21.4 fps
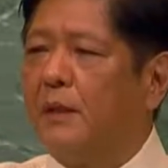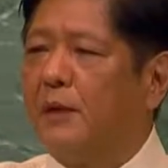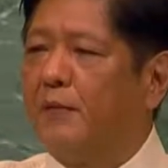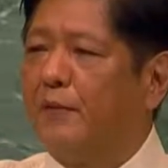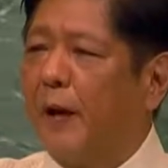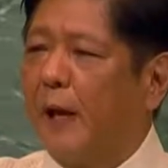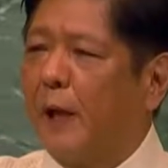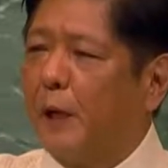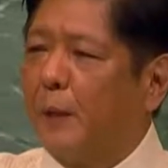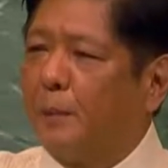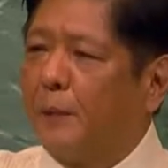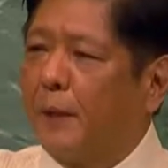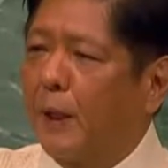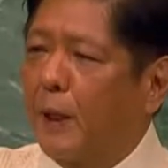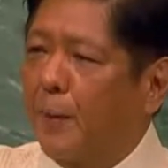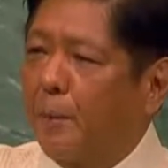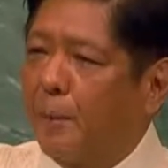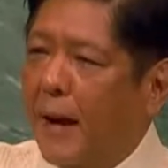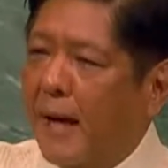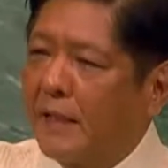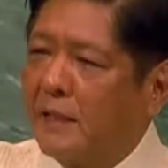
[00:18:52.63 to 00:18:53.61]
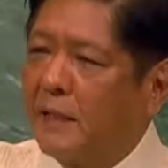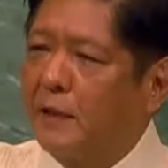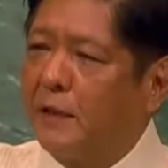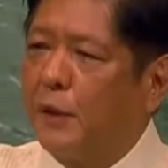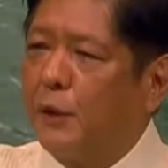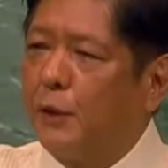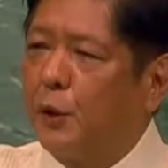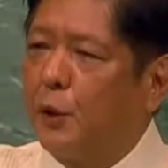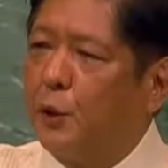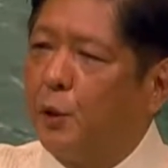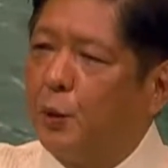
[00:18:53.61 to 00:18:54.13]
develop the
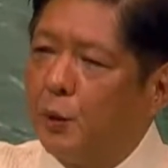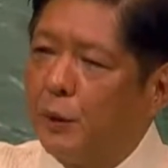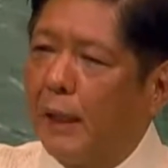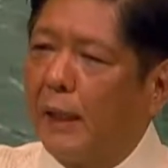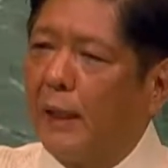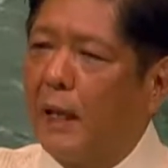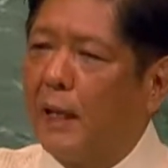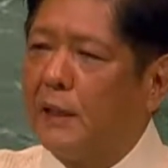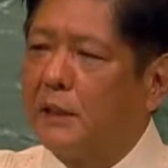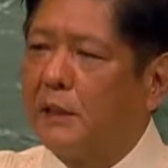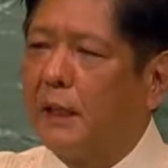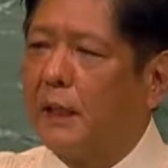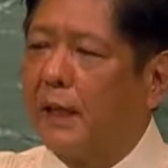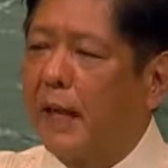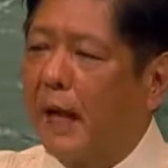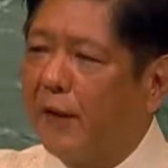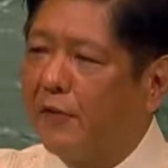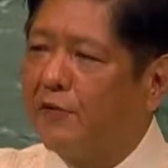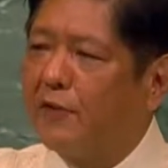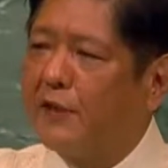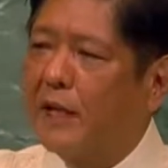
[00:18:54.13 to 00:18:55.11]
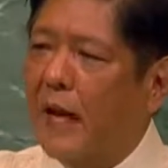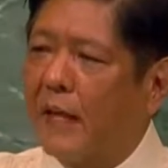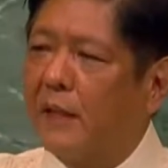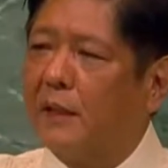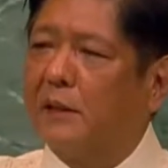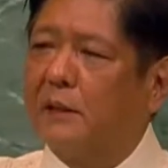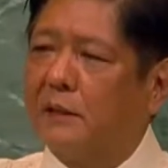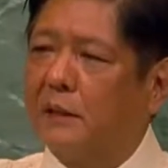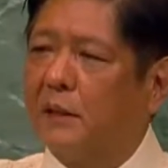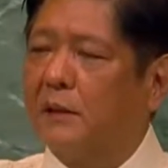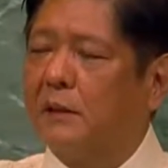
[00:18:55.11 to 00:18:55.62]
capacity to utilize the life
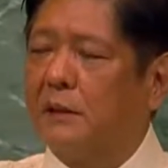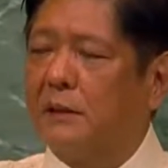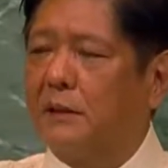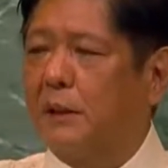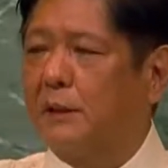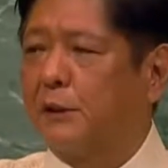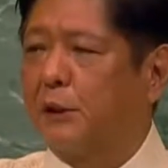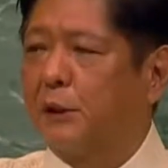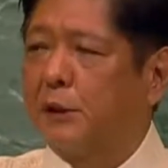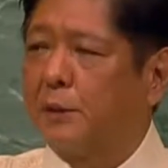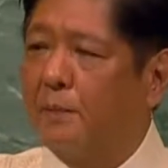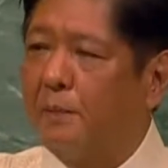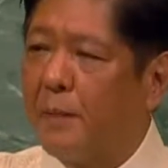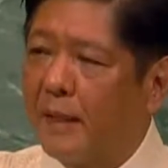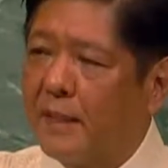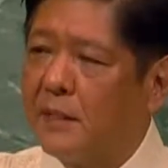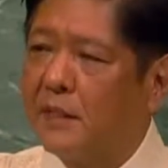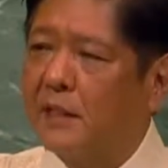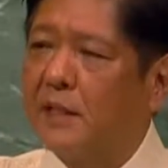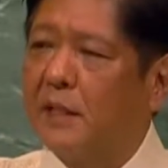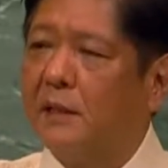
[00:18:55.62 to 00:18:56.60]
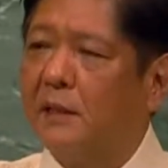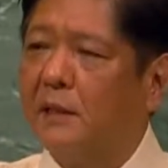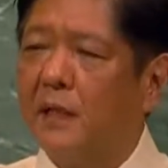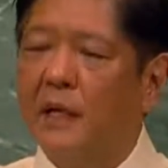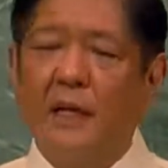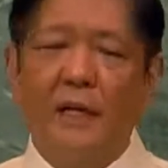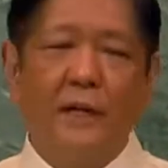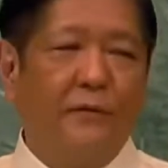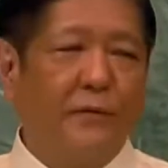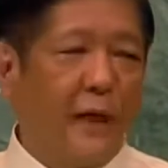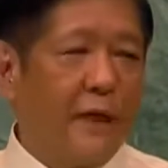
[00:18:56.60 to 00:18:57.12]
sciences such as medicine
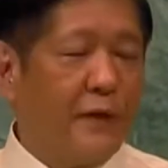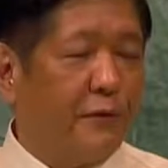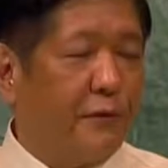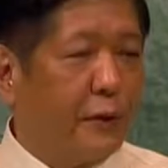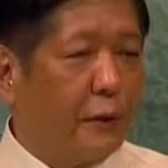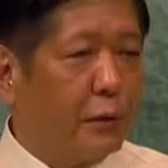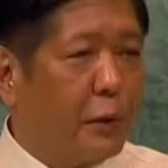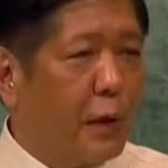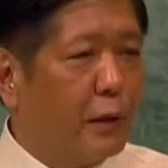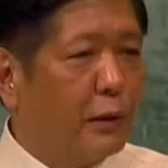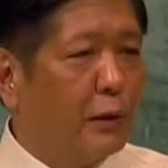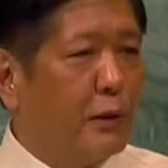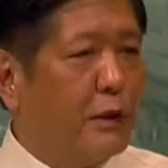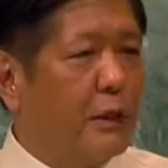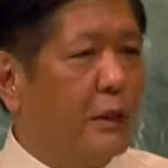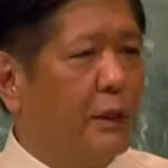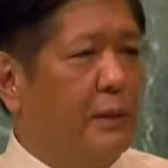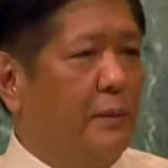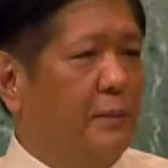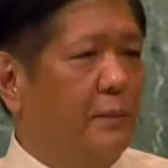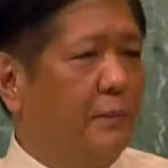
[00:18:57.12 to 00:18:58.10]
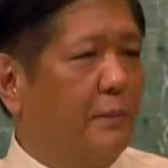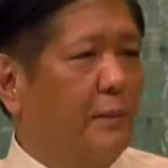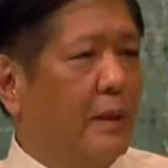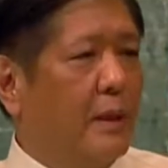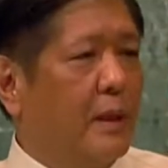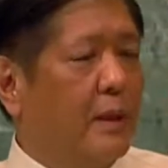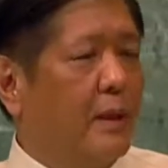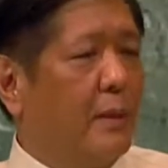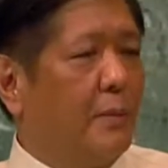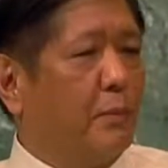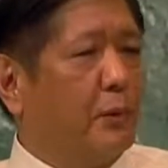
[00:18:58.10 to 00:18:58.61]
and virology,
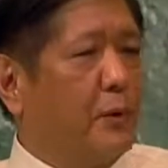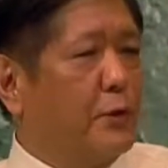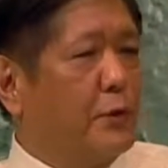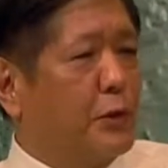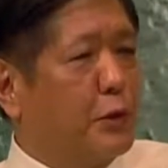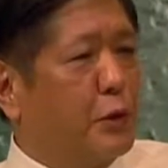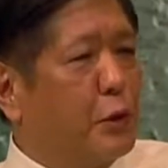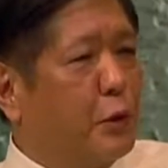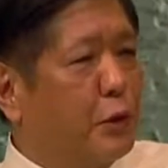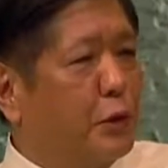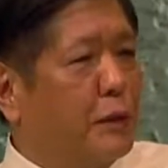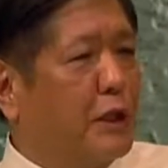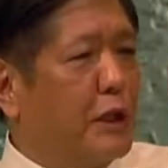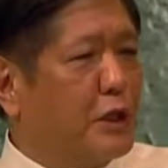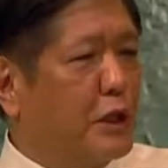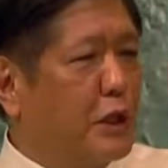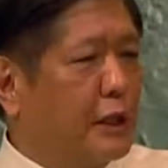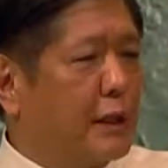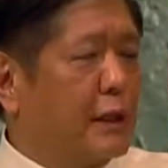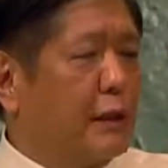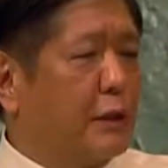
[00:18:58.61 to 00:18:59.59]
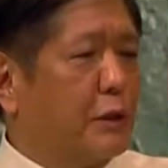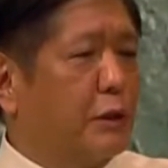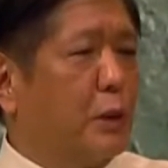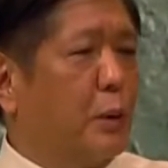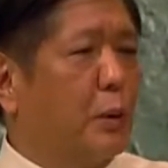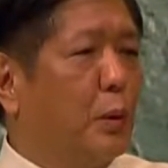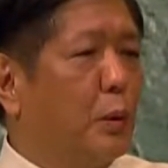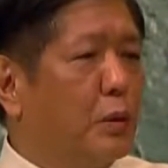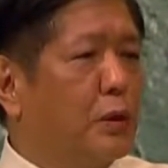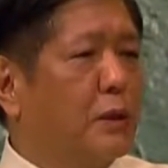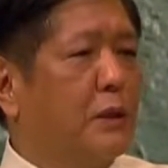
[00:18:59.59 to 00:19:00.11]
pursue digital
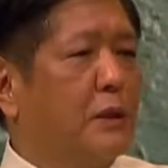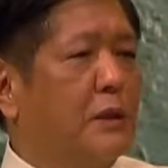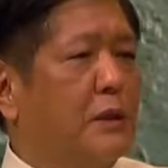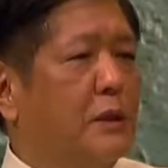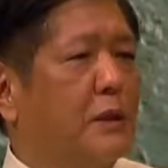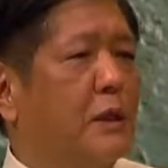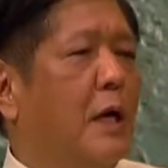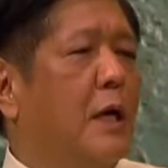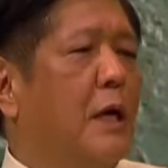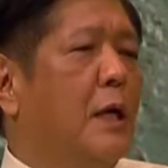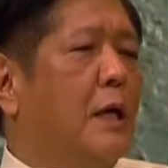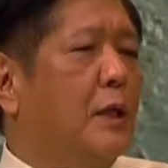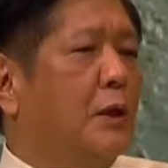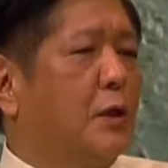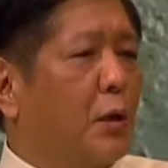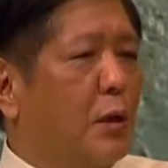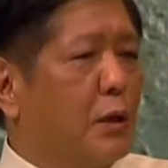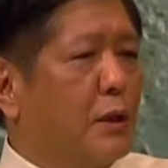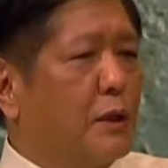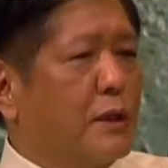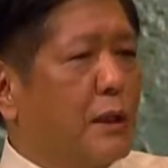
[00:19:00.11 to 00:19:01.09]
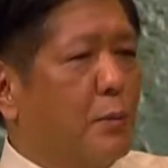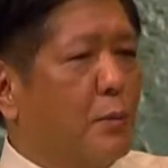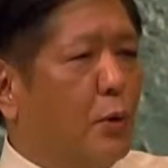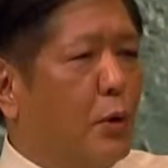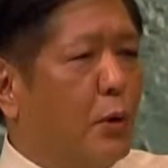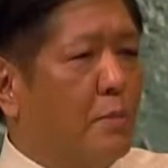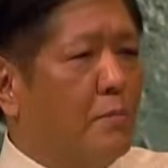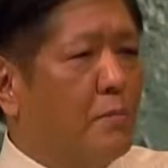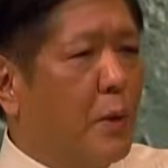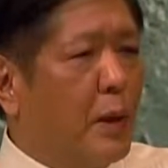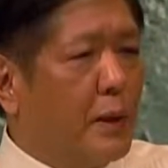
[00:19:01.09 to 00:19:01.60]
solutions towards a
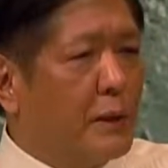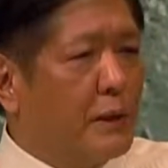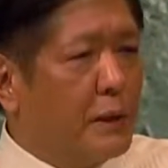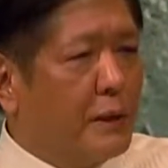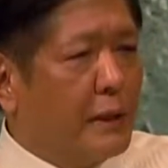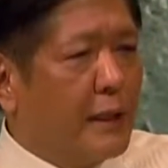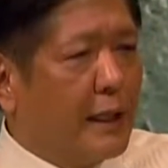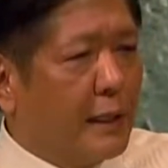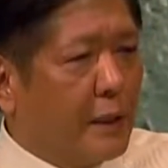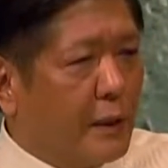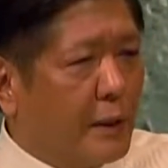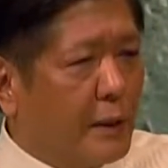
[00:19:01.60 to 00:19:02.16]
more modern